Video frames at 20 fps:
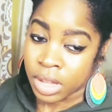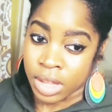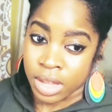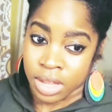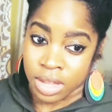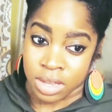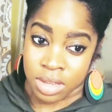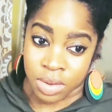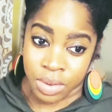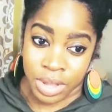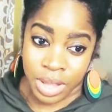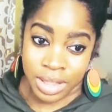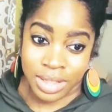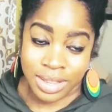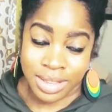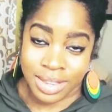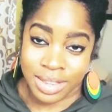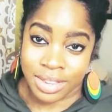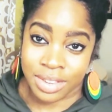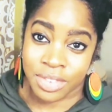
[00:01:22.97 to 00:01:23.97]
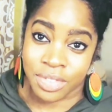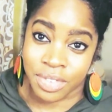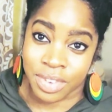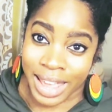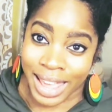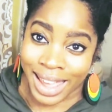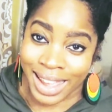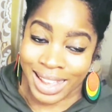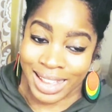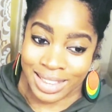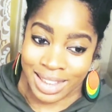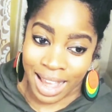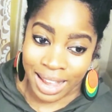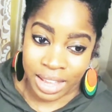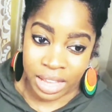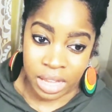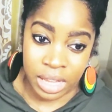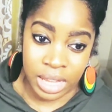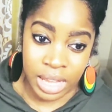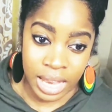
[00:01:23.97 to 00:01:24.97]
So yeah, this is as flat as I
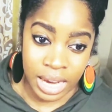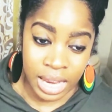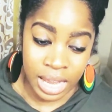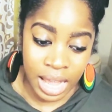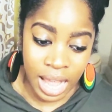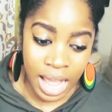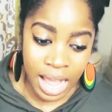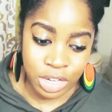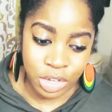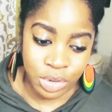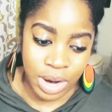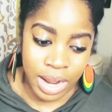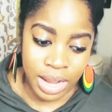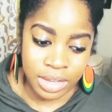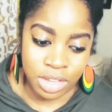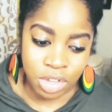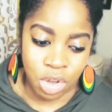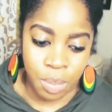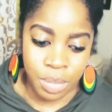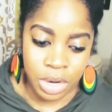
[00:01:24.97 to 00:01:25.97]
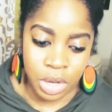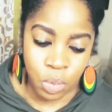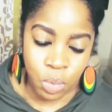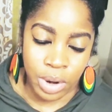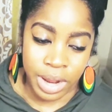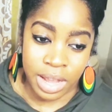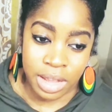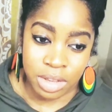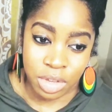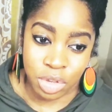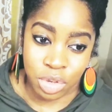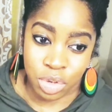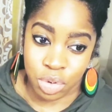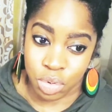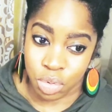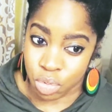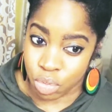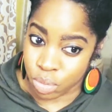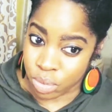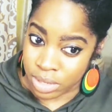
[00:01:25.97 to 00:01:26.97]
can get it. I tried so many ways
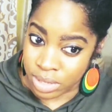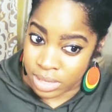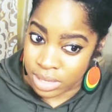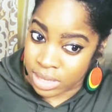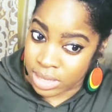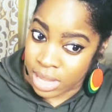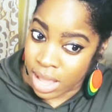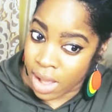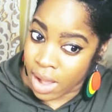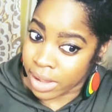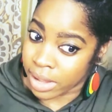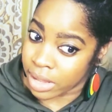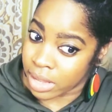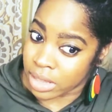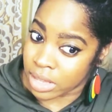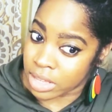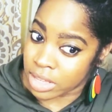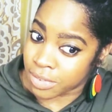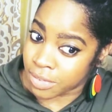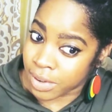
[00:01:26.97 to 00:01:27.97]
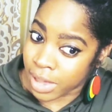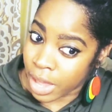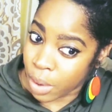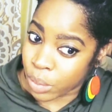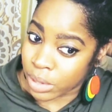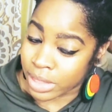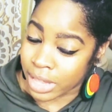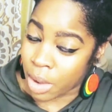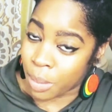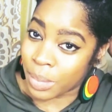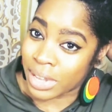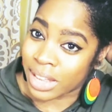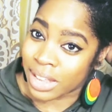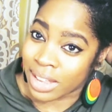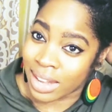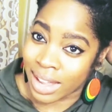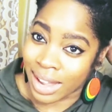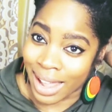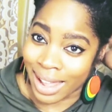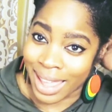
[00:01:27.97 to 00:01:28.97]
to see how I can get this flat without me
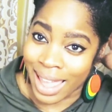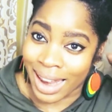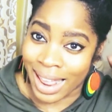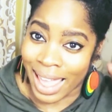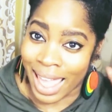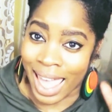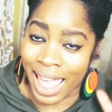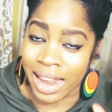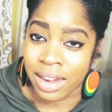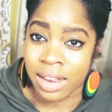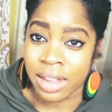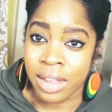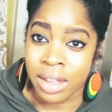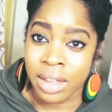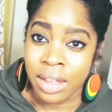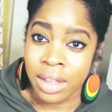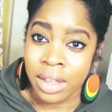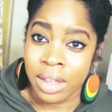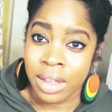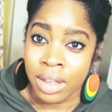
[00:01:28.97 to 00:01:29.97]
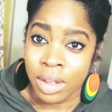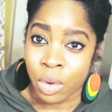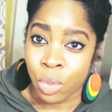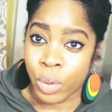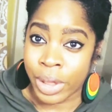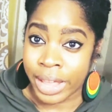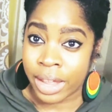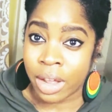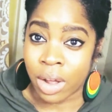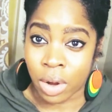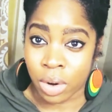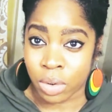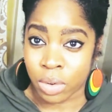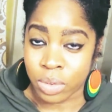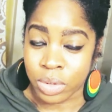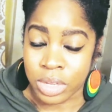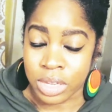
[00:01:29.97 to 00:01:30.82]
looking like I got a hat wig on.